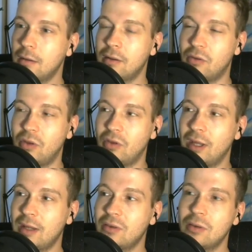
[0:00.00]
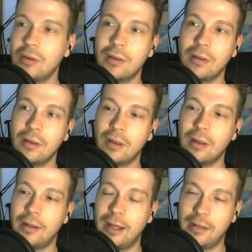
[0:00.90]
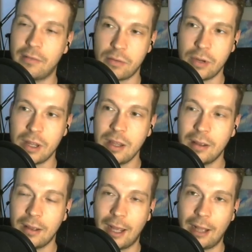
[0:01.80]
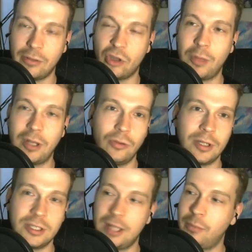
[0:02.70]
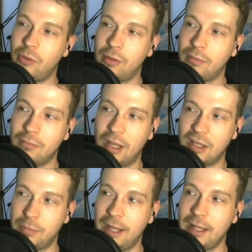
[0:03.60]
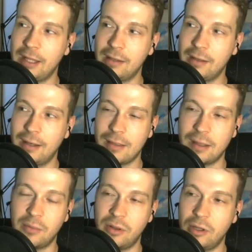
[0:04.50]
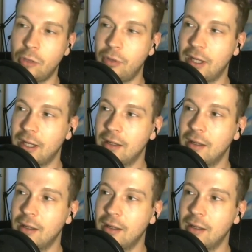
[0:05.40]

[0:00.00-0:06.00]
c6, knight f3. I'll not spend too much time on explaining anything about the opening.